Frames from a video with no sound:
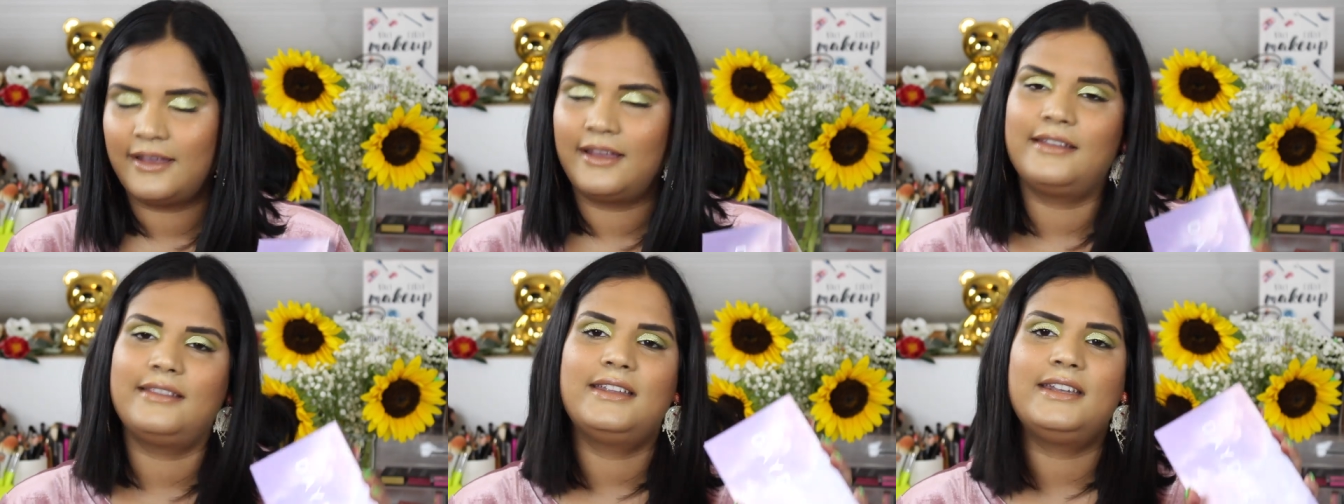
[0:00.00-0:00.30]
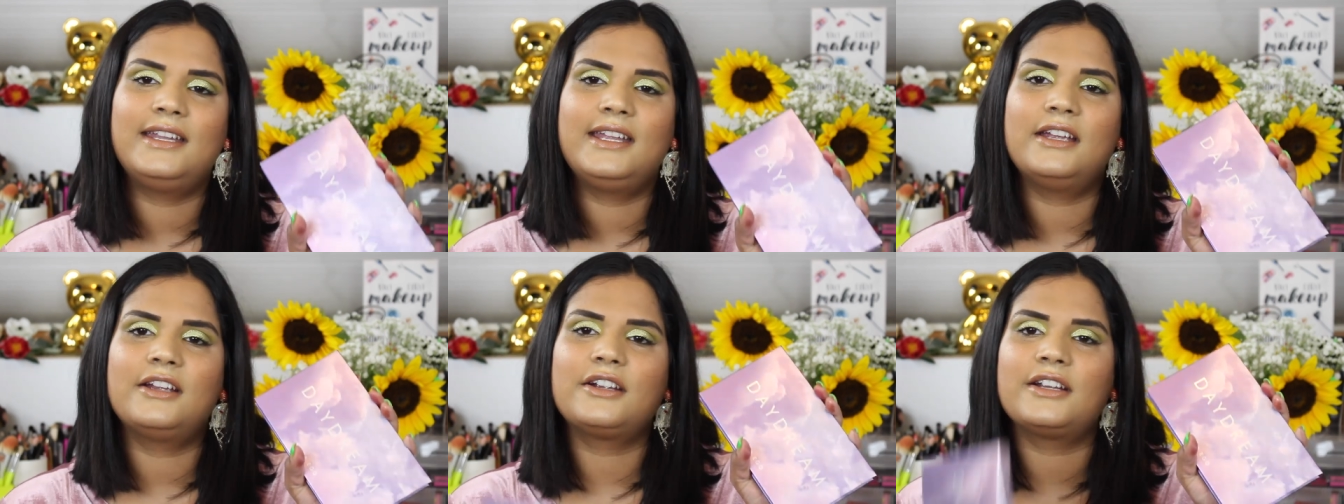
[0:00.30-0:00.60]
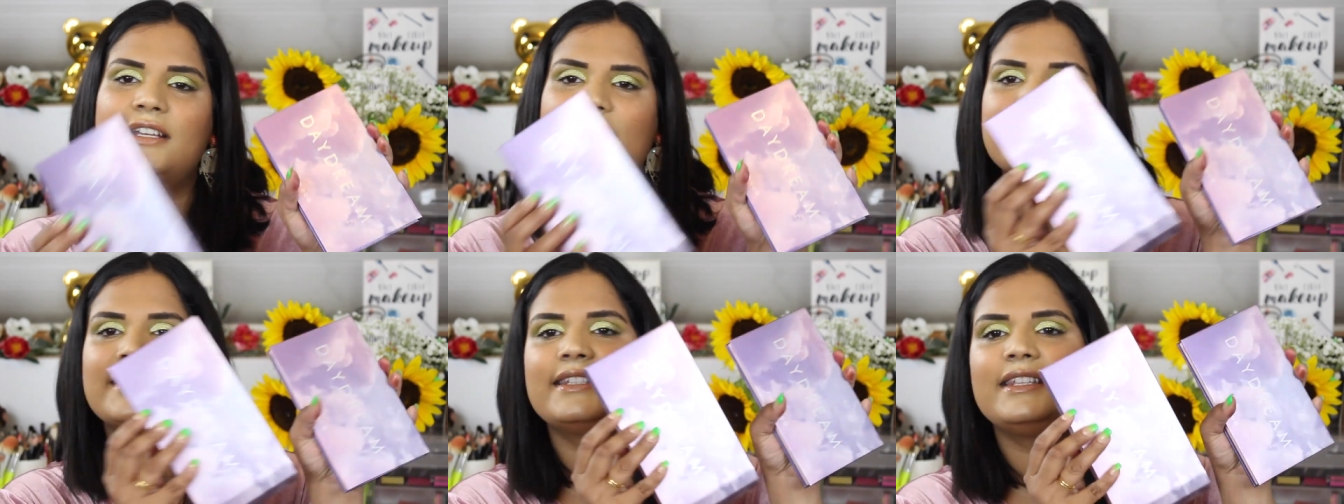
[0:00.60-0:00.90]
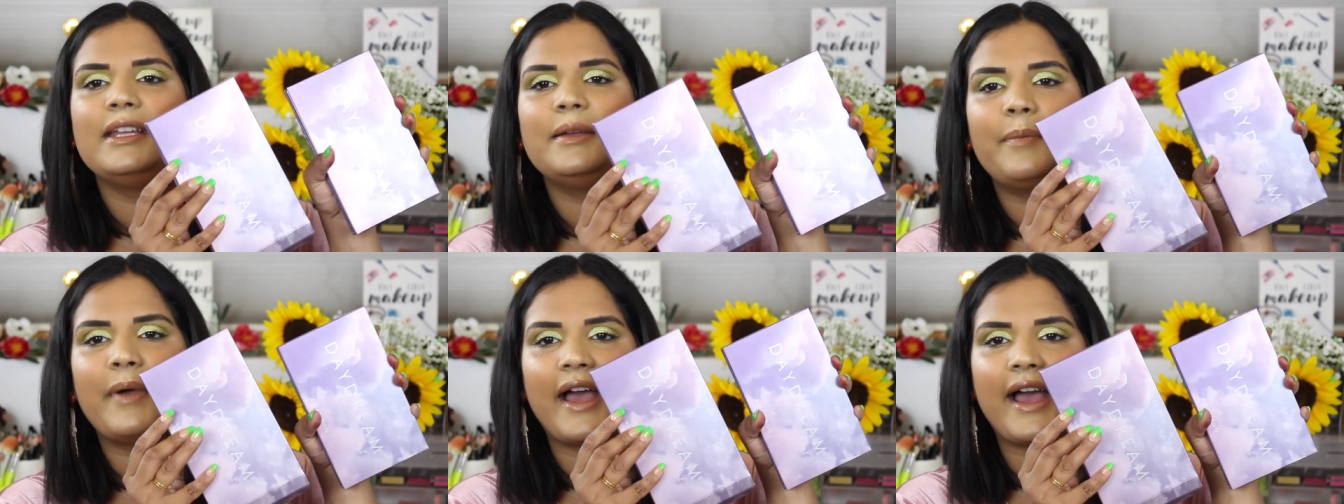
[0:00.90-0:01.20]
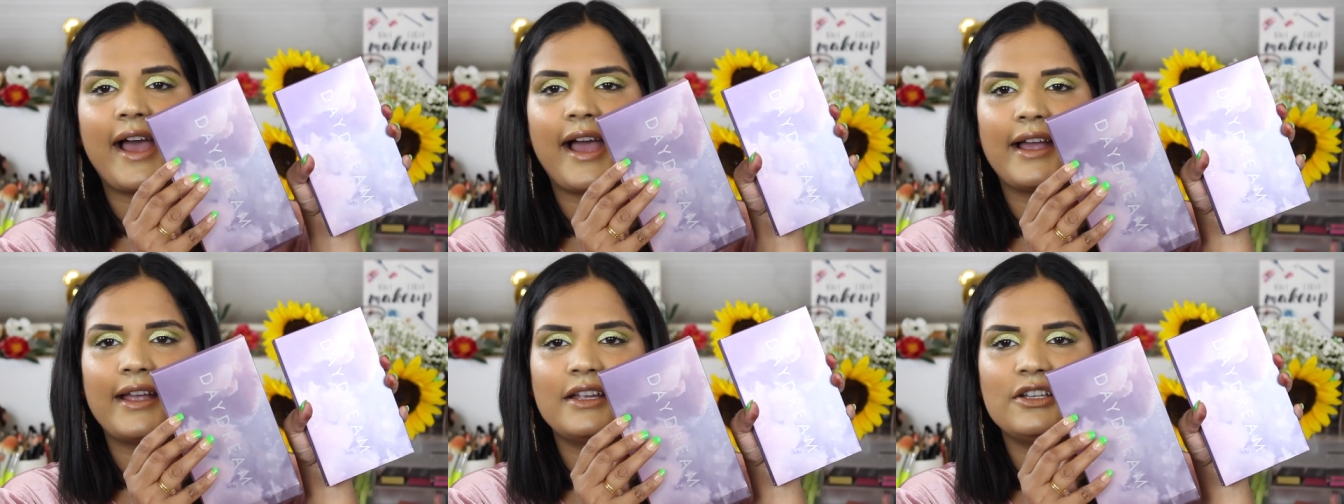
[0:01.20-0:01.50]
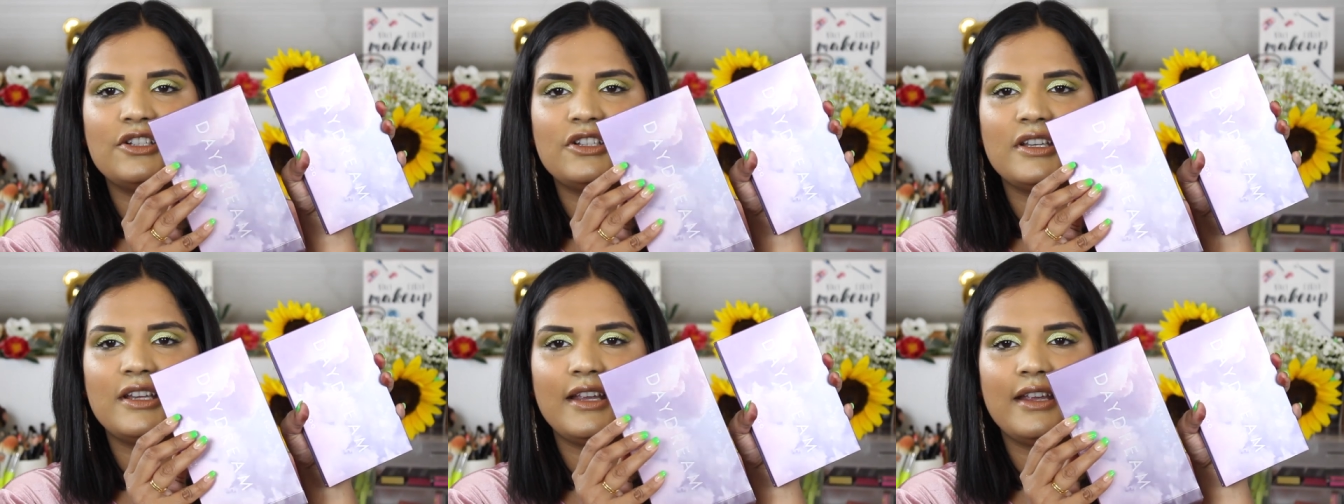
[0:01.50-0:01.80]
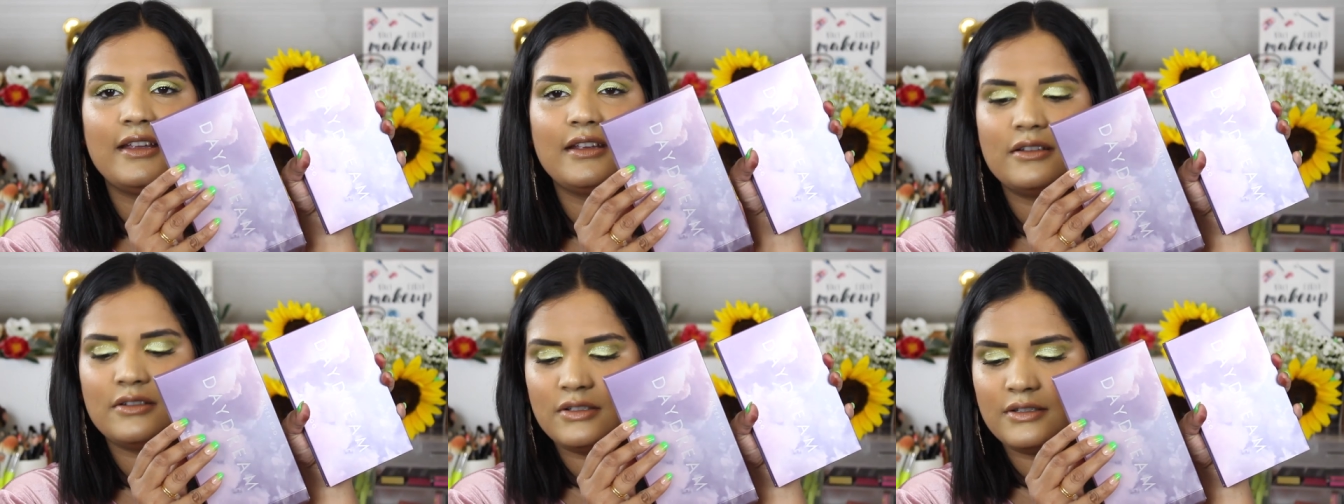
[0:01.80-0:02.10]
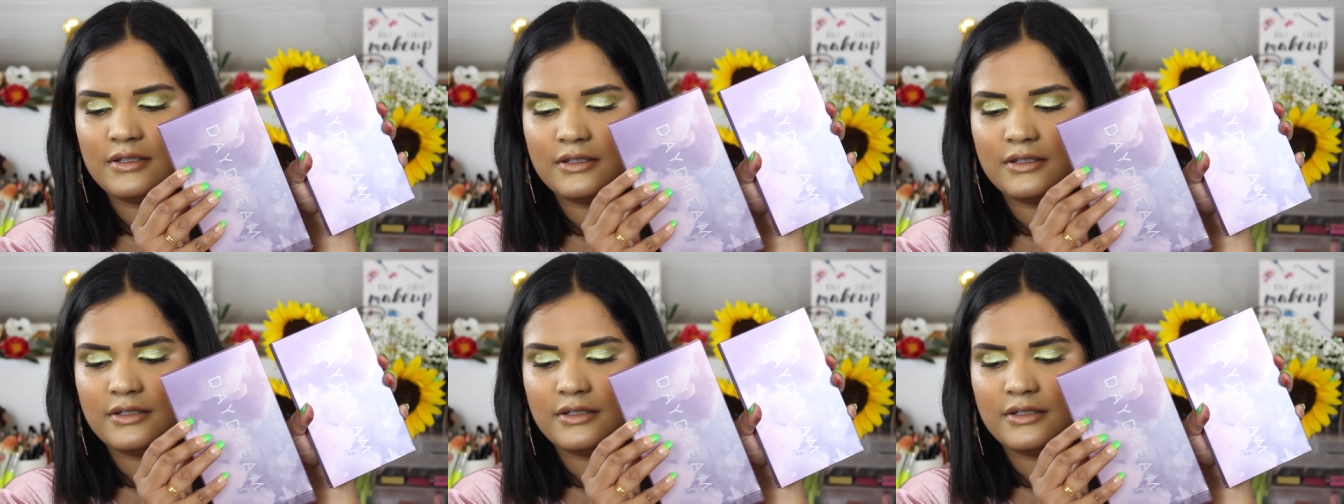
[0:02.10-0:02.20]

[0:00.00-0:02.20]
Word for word: And then here is the packaging